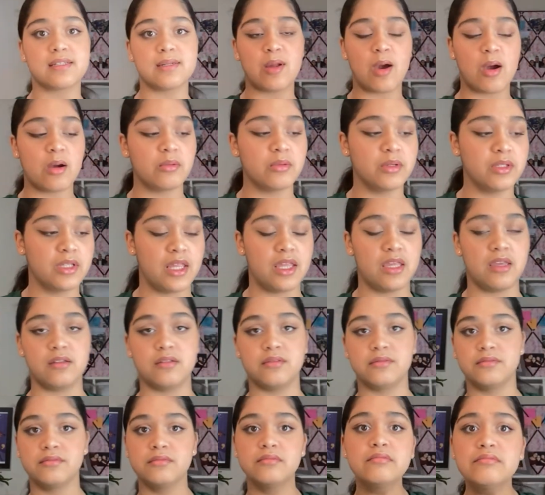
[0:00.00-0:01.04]
not really
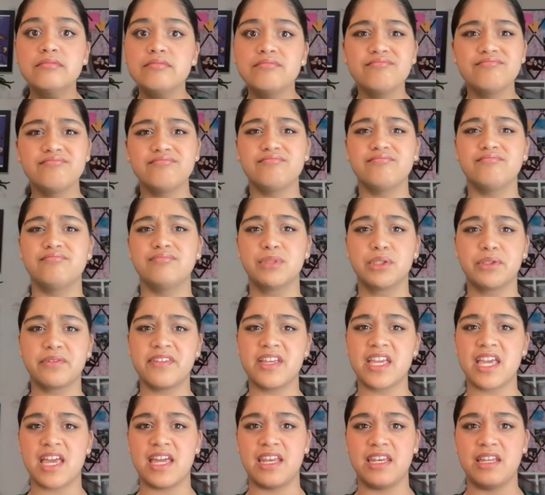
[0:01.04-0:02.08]

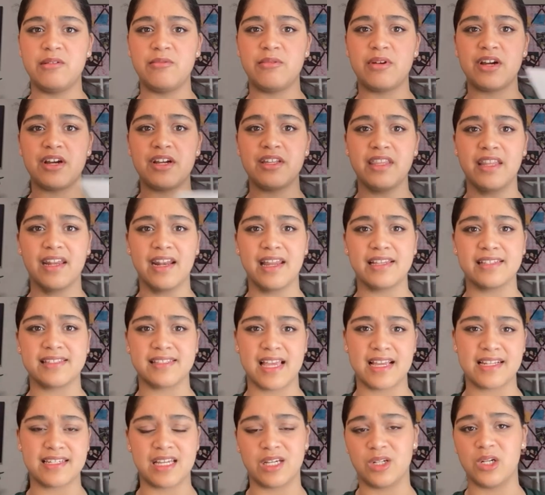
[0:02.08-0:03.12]
moving anywhere, and then I
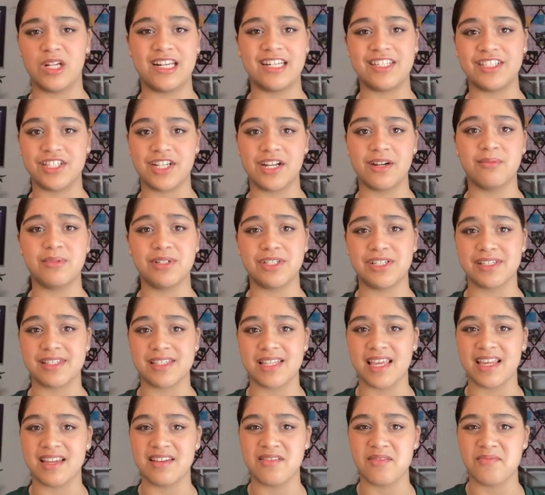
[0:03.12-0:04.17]
sat down in a chair, which is
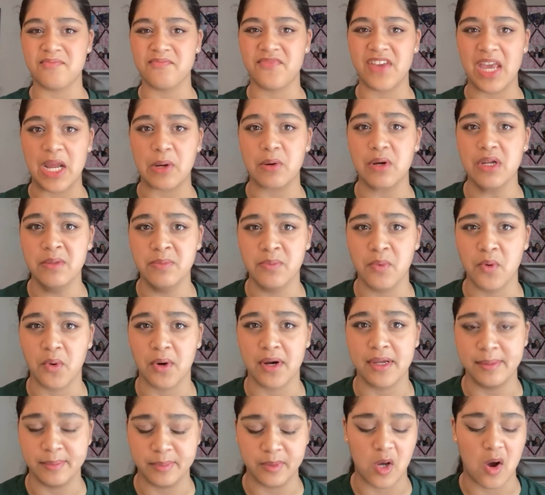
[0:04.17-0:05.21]
like very
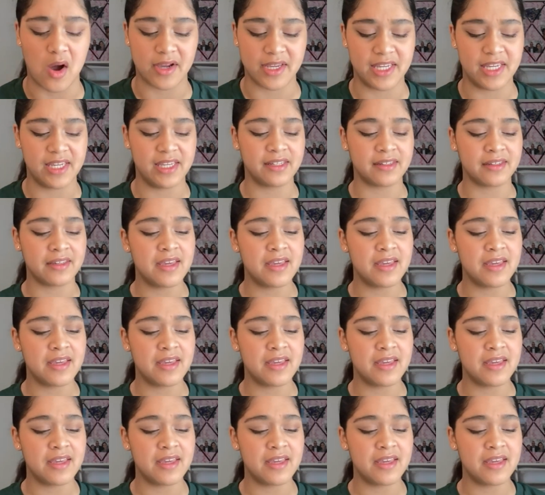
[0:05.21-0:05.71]
boring blocking.